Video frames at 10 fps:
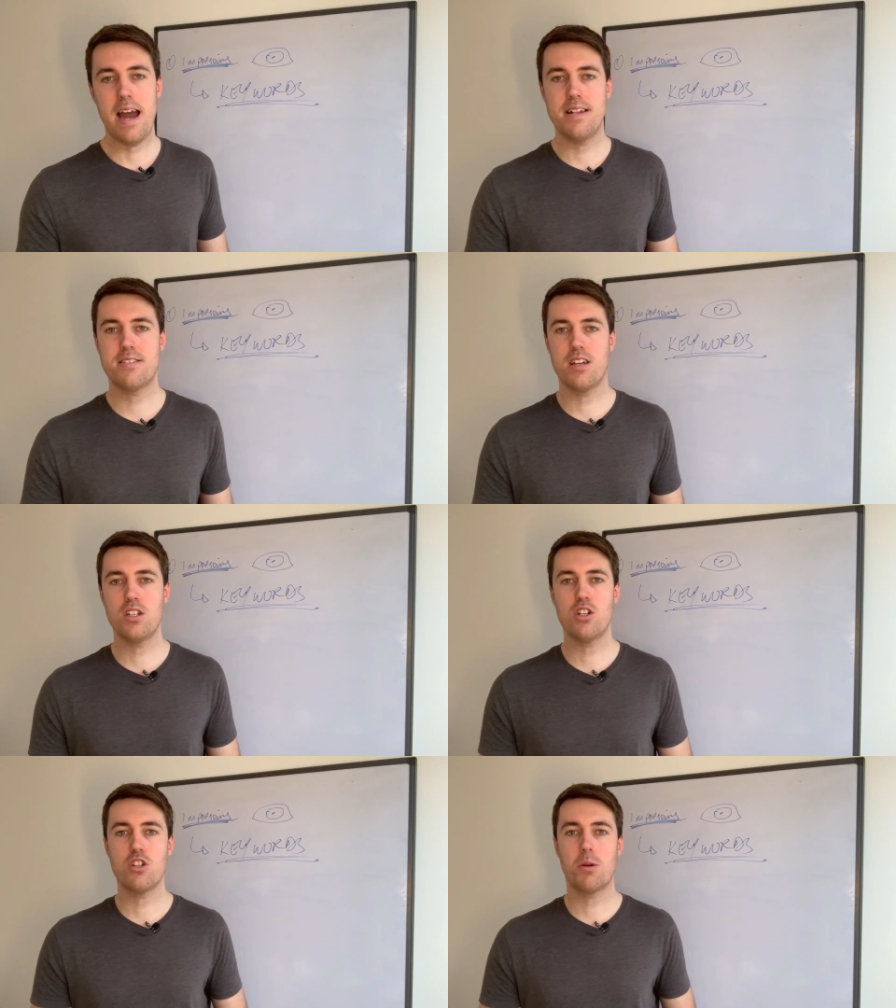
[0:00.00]
And uh,
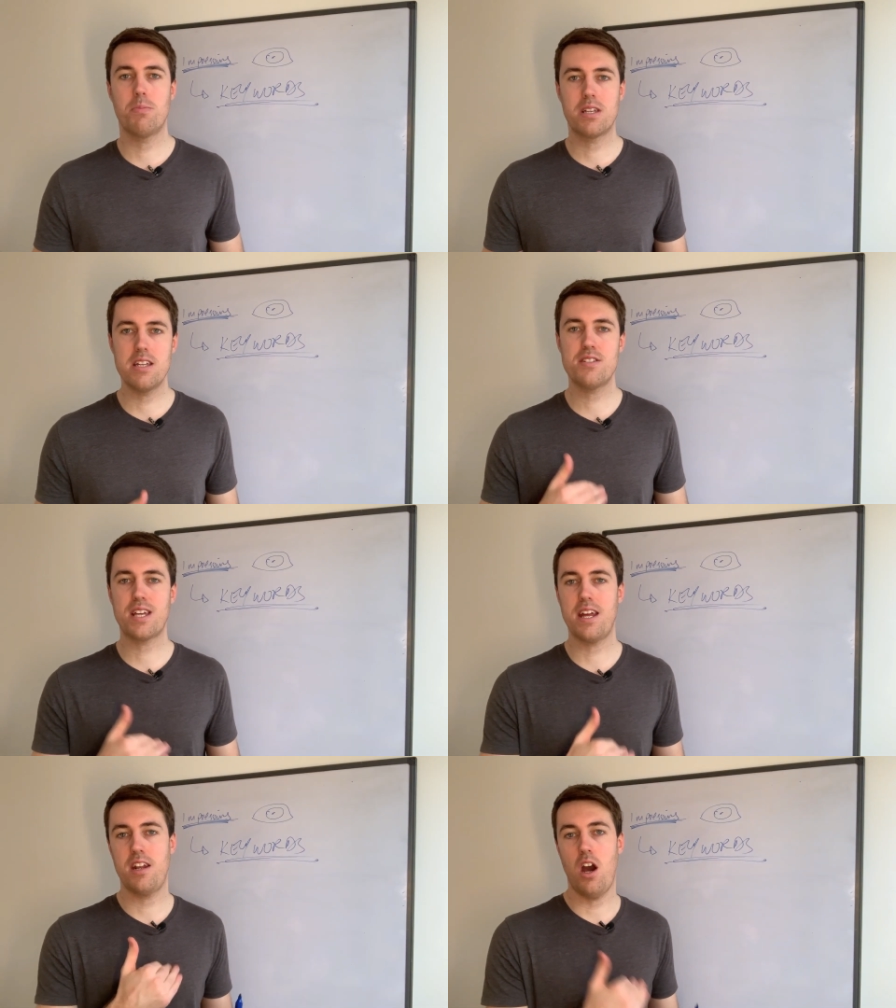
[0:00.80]
you know, you can begin
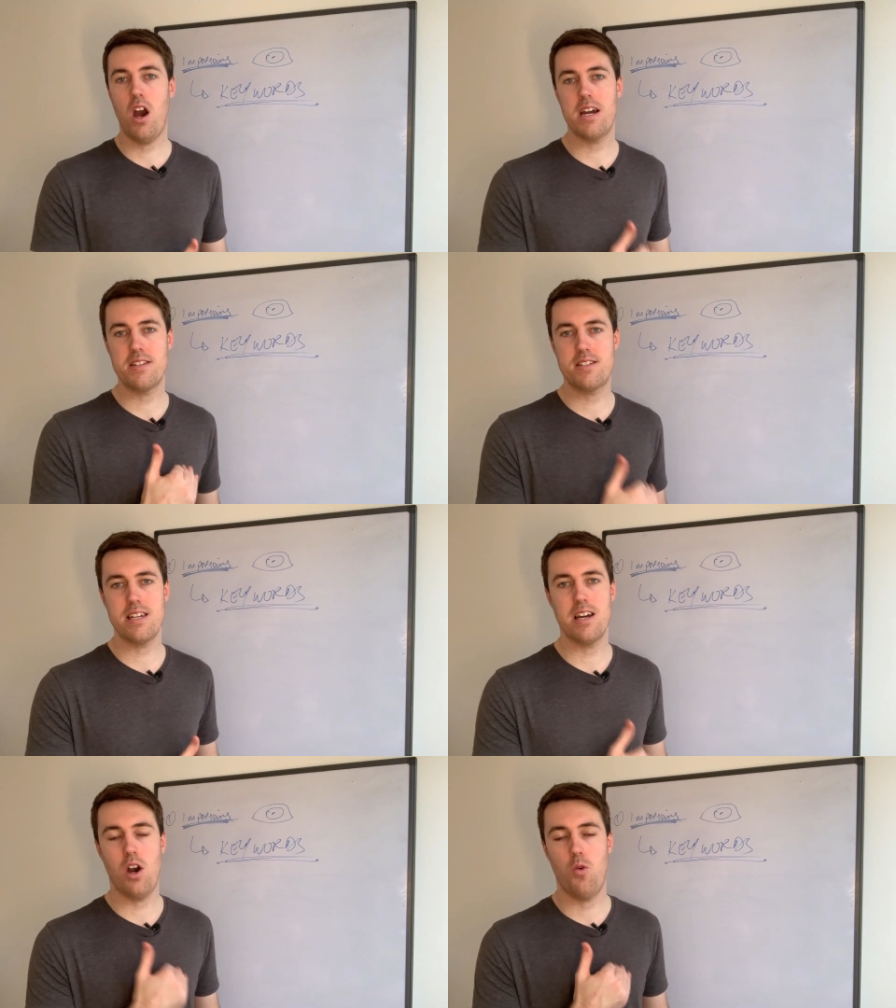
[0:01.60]
to get an
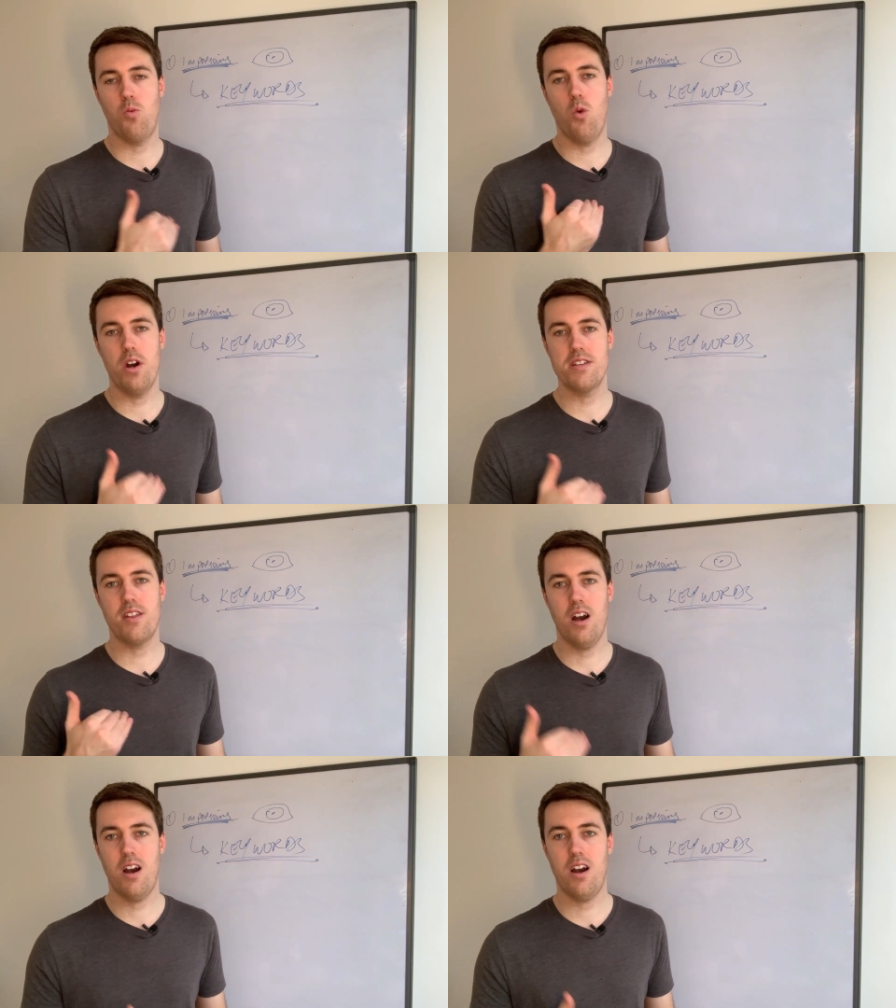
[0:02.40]
idea of what
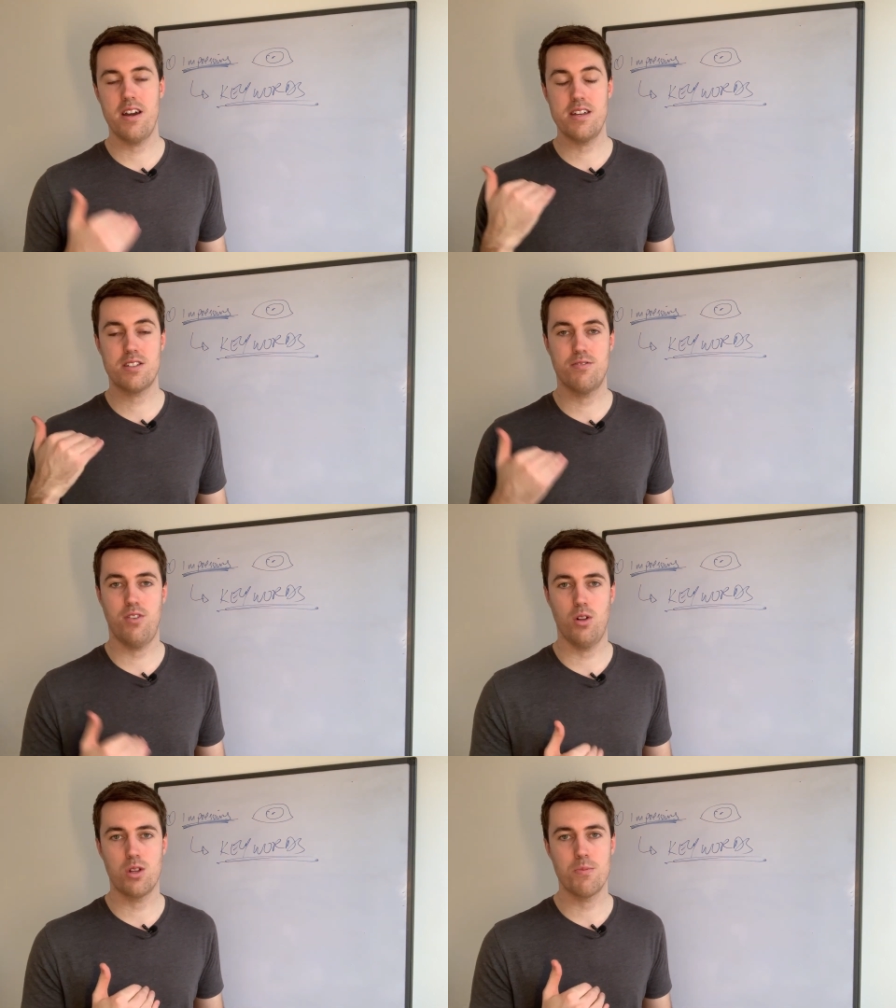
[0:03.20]
is the highest
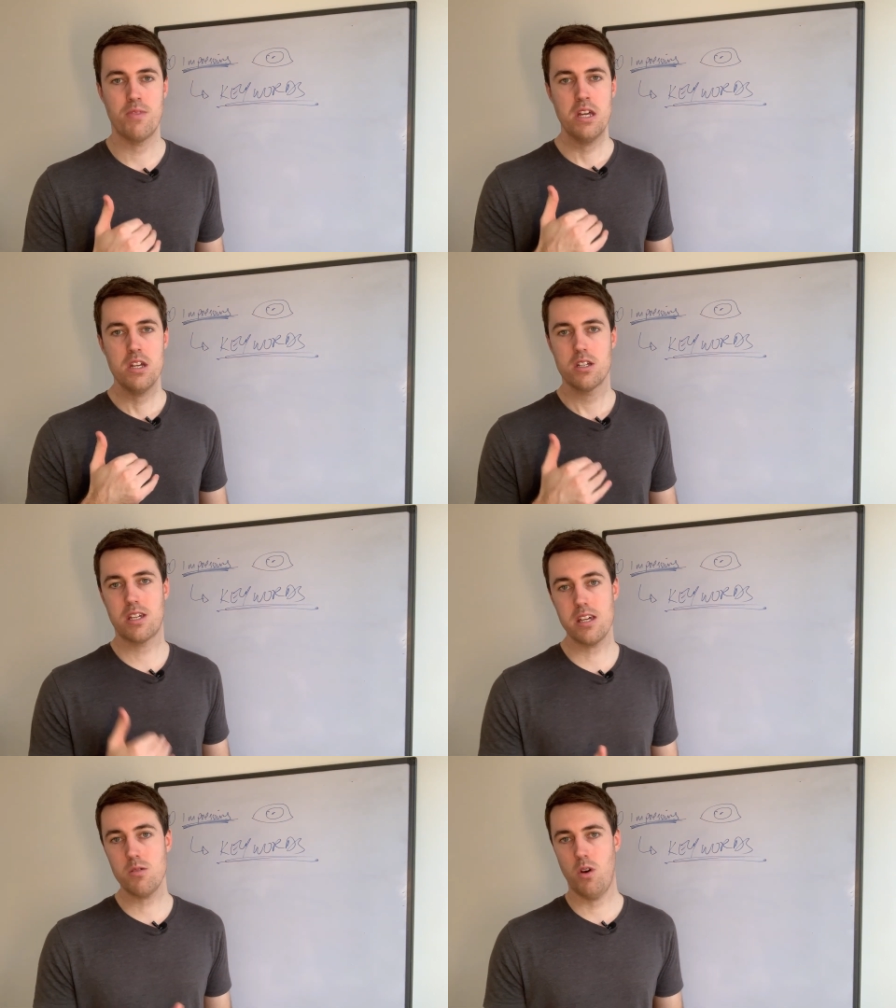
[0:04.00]
volume
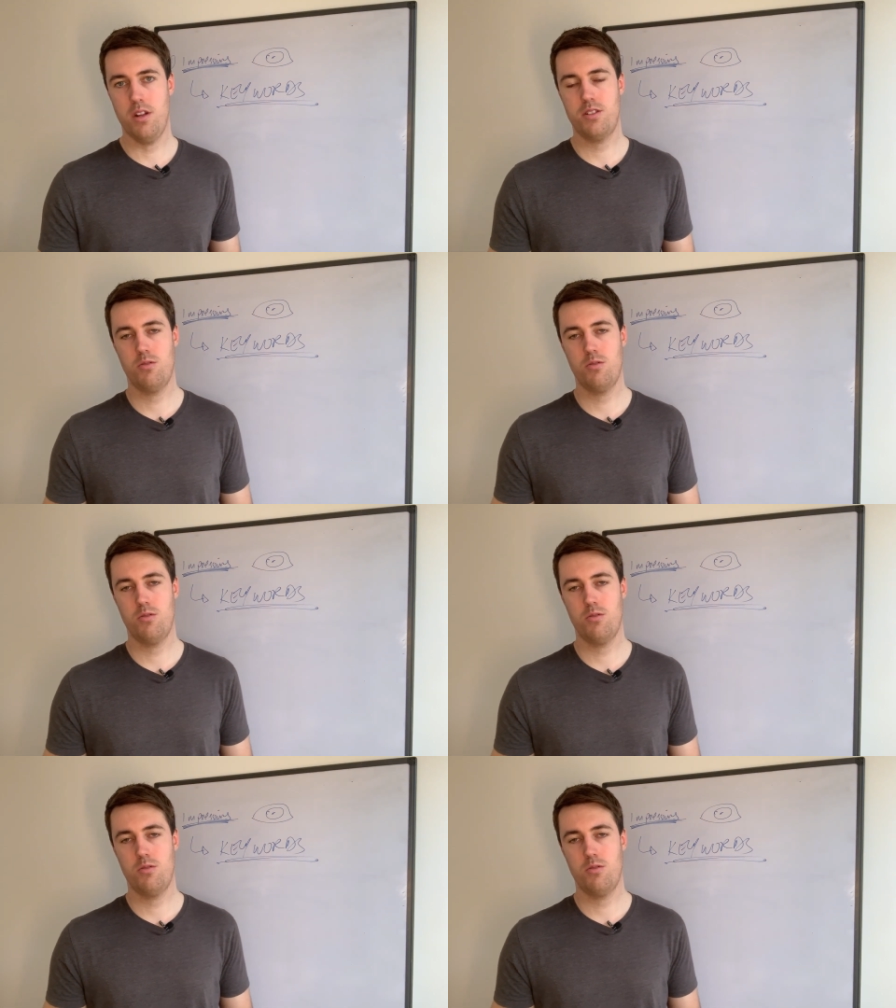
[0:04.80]
keywords.